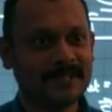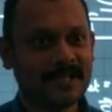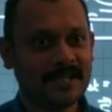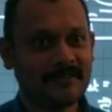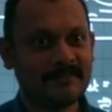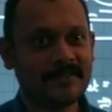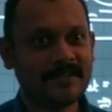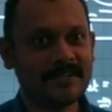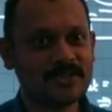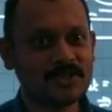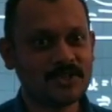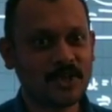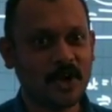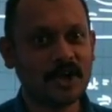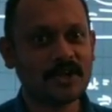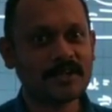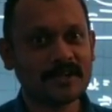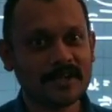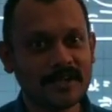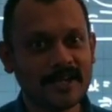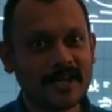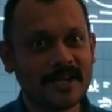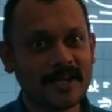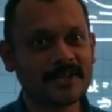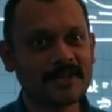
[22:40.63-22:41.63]
If it is not
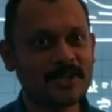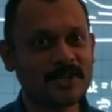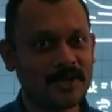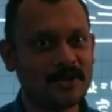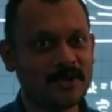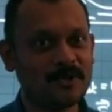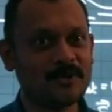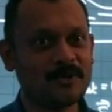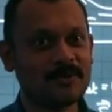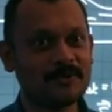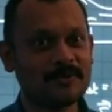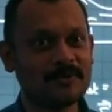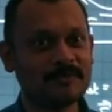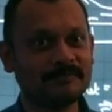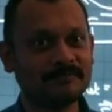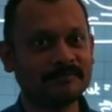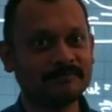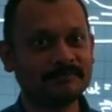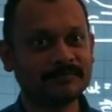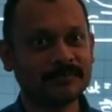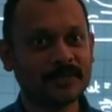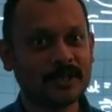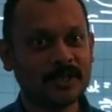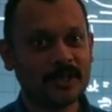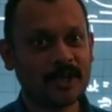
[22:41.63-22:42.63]
clear to
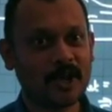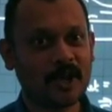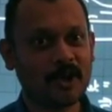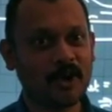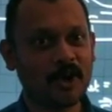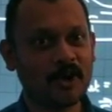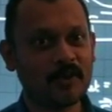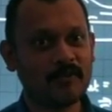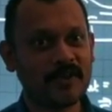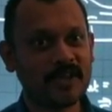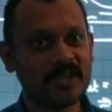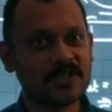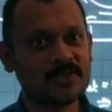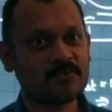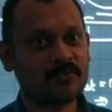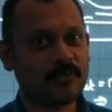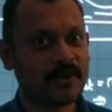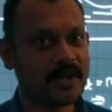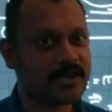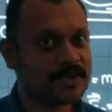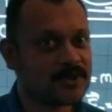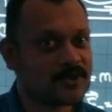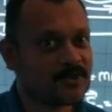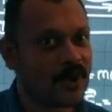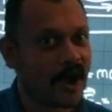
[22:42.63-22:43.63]
you, you are always
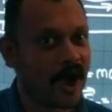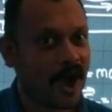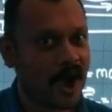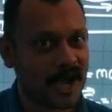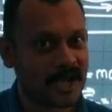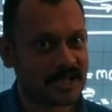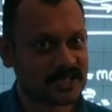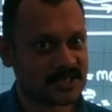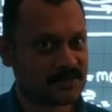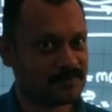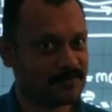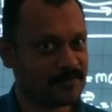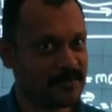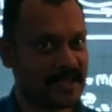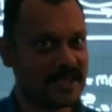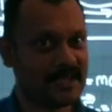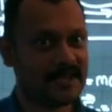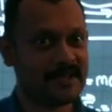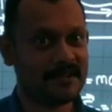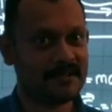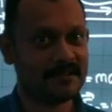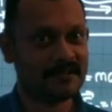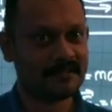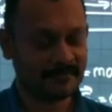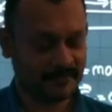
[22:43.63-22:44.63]
free to ask me